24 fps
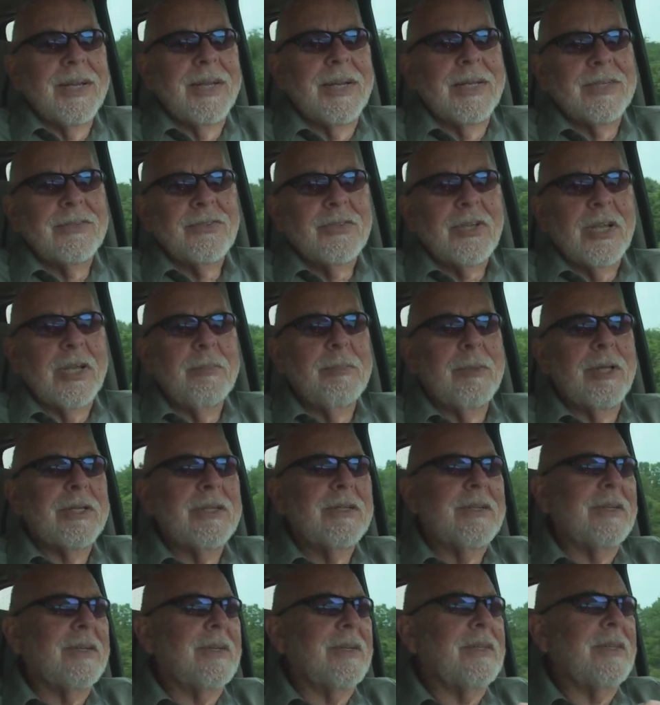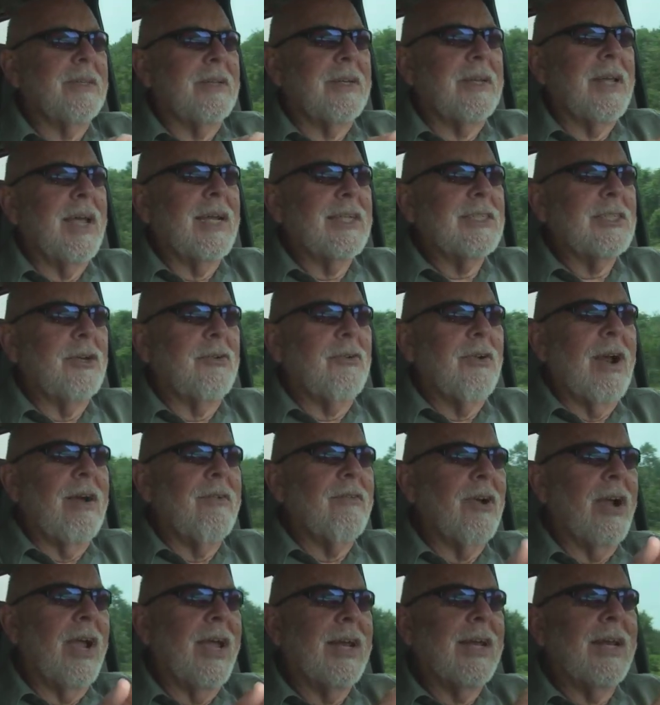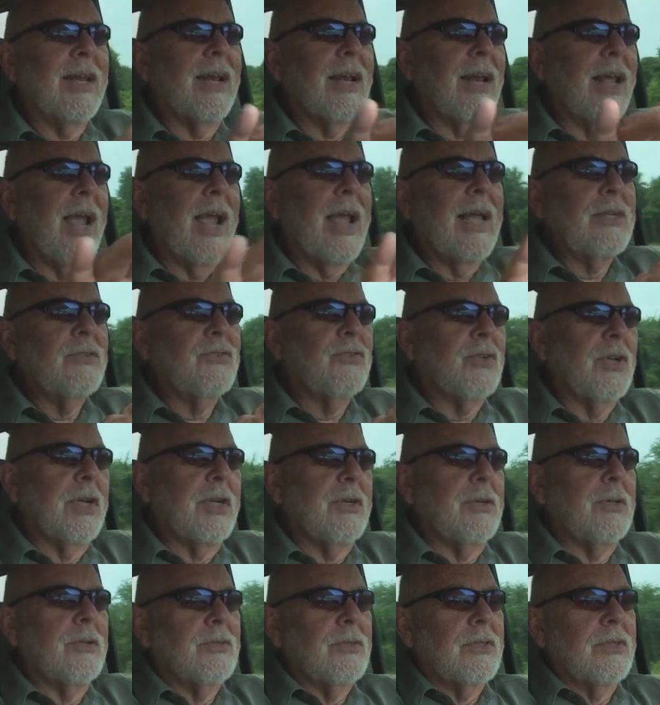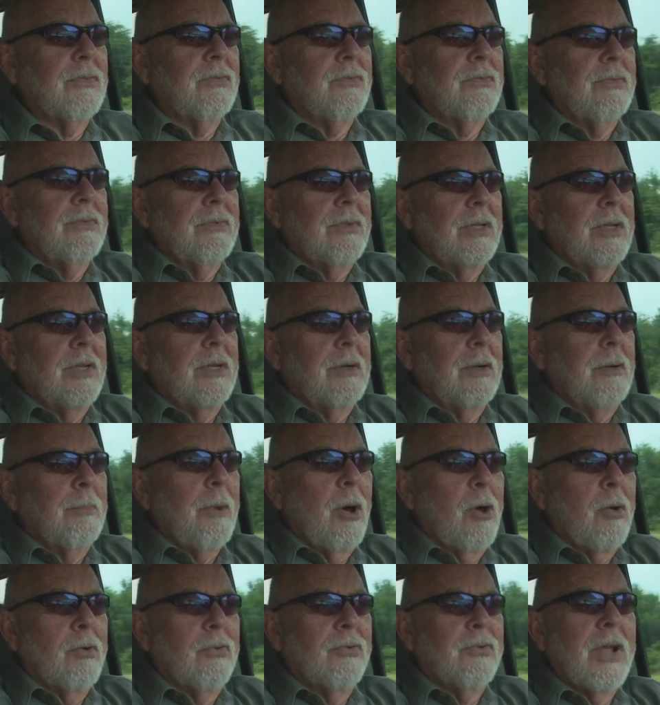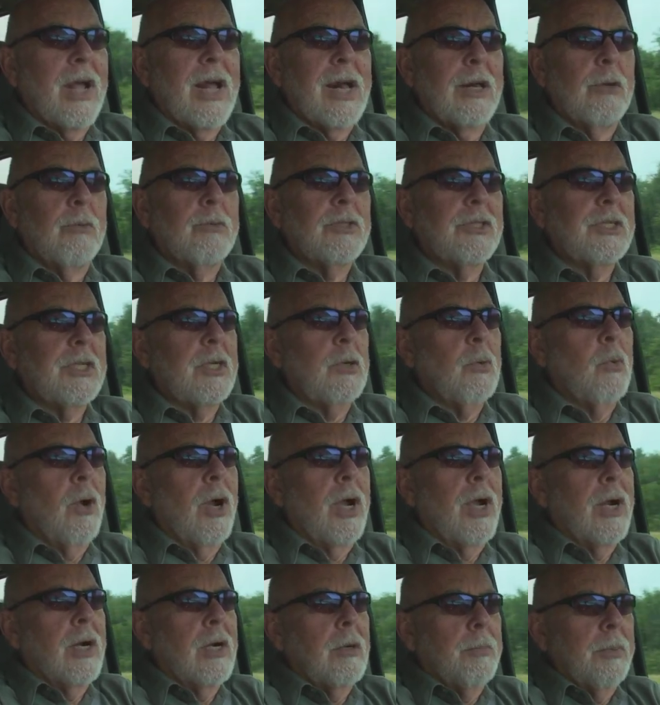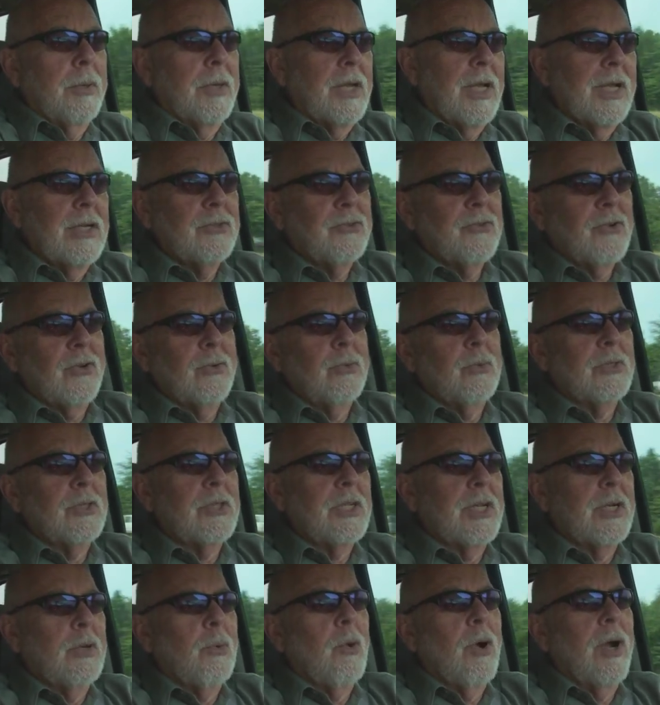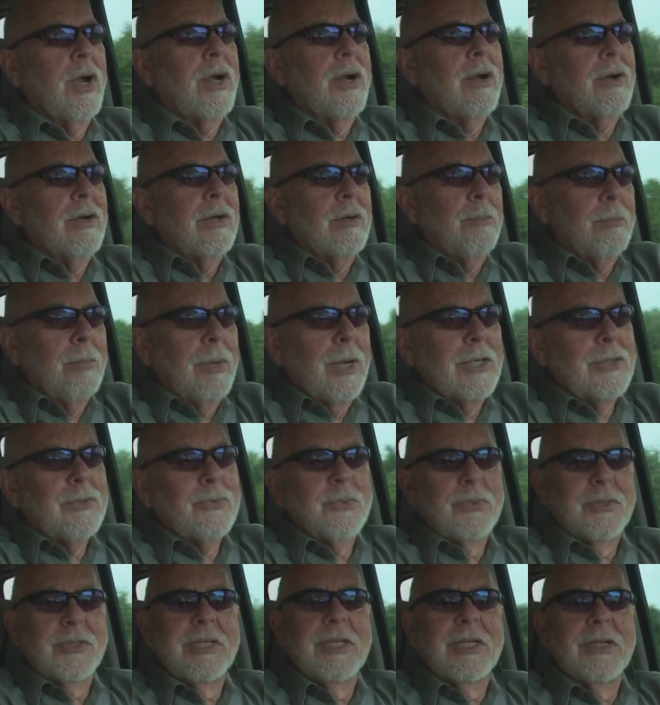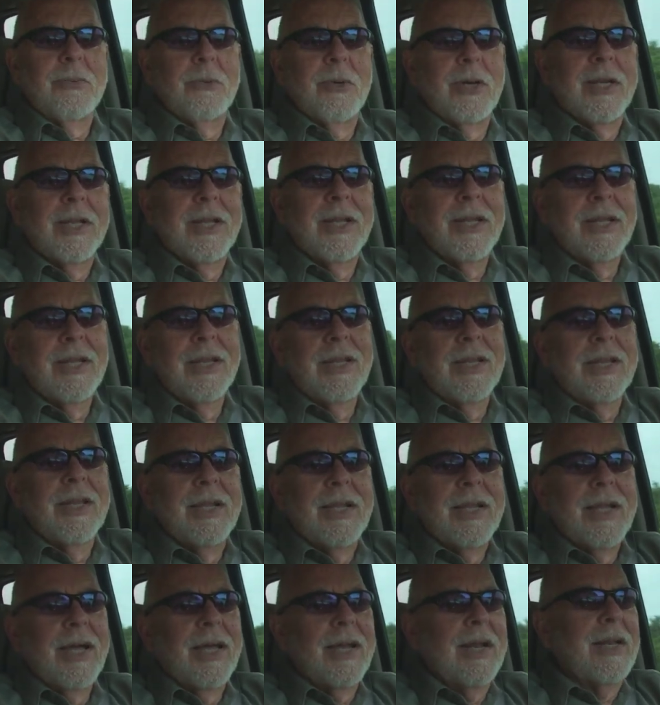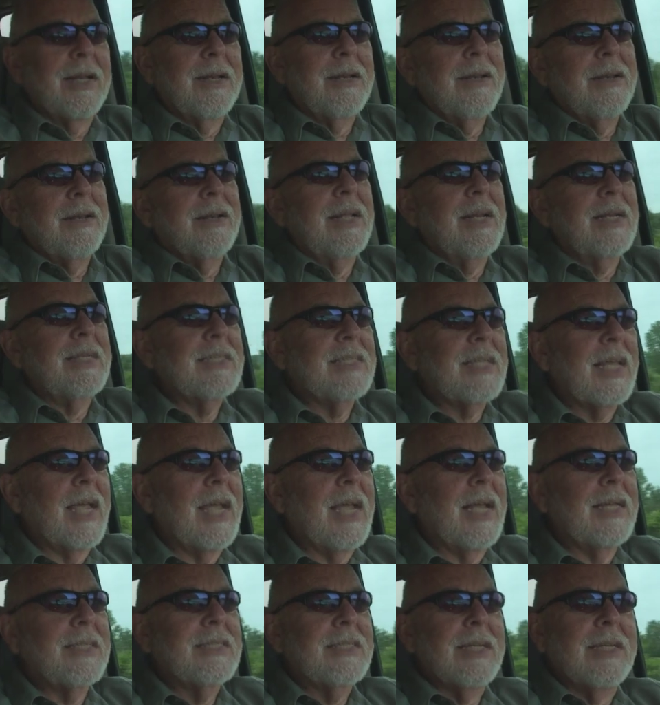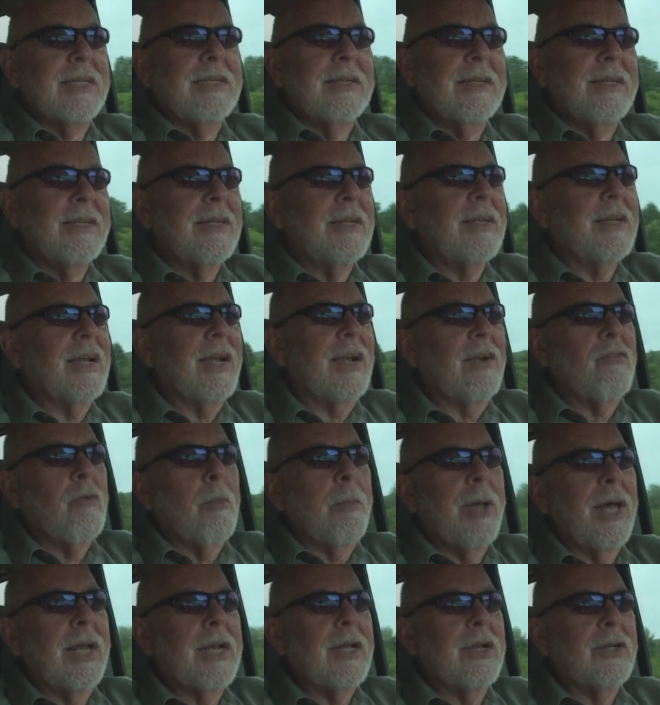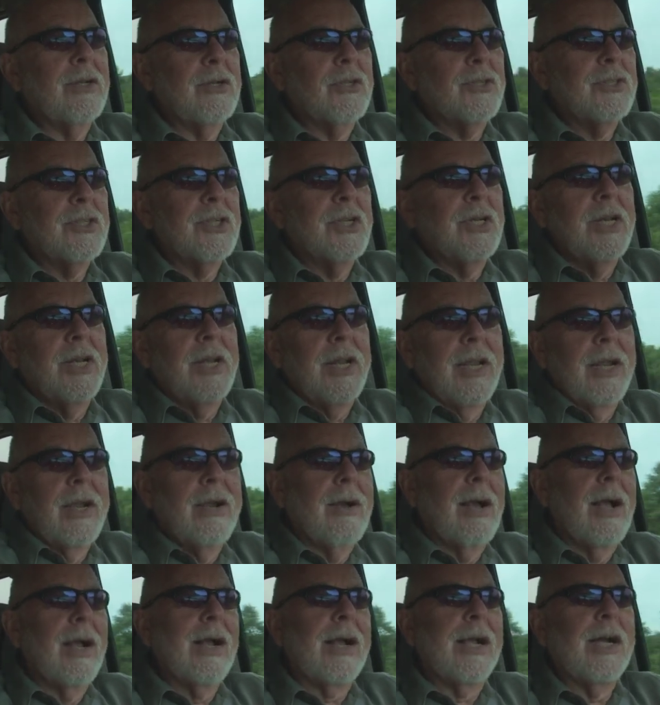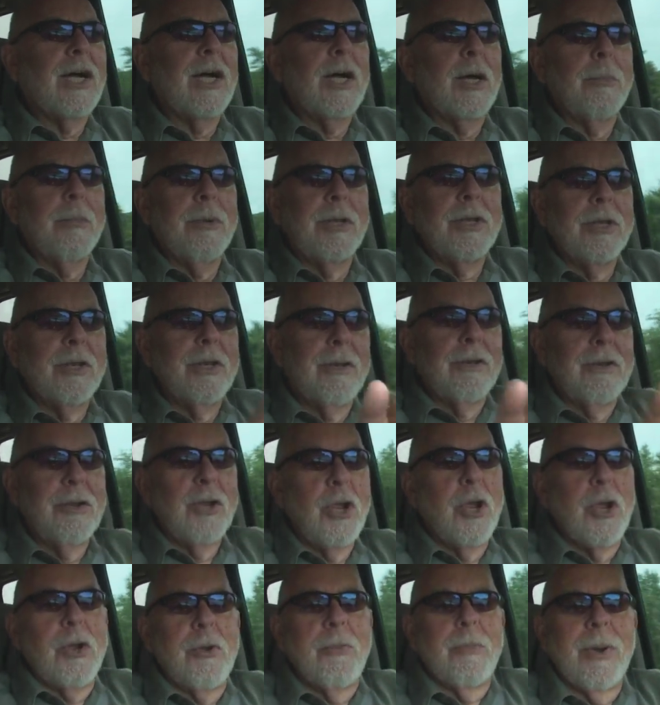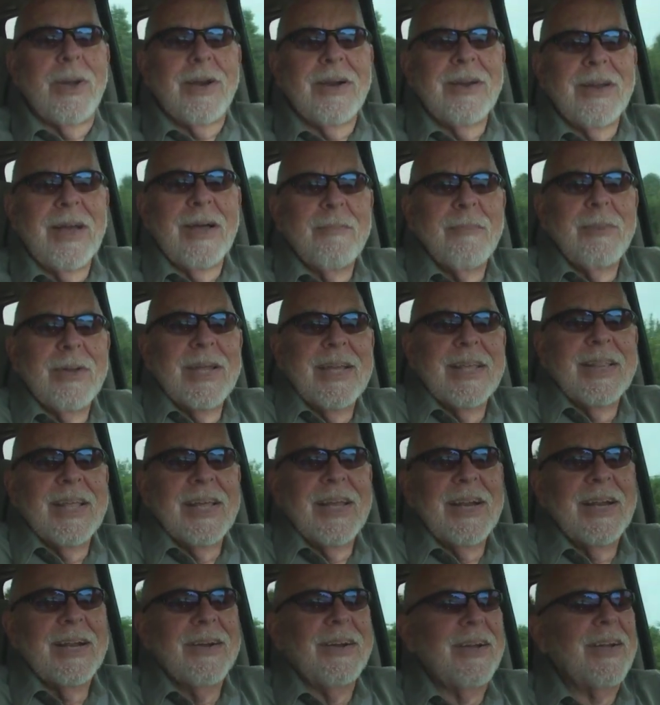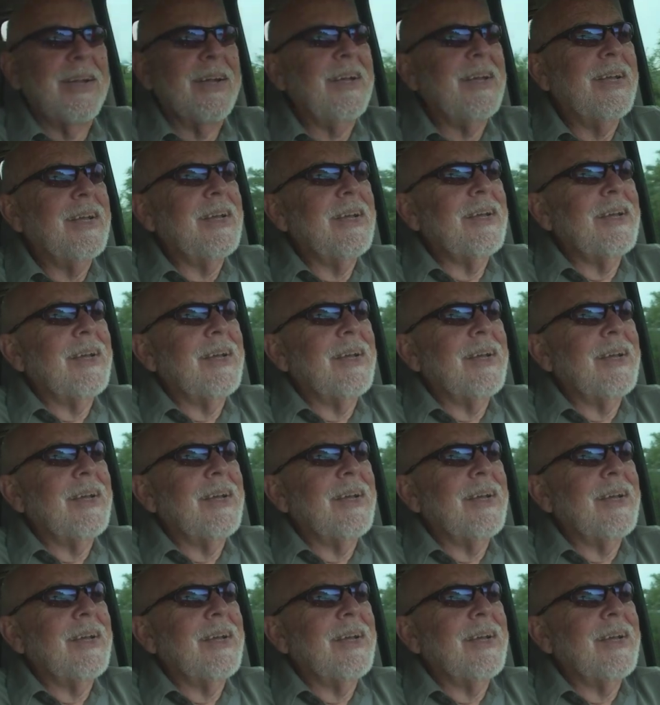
And it seemed that the taxi driver had little hand signals. If a motorcycle was in the way, or a pedestrian was in the way, or a bus was in the way, he kind of did his hands, and everybody understood, here I come, and you better not be in that area.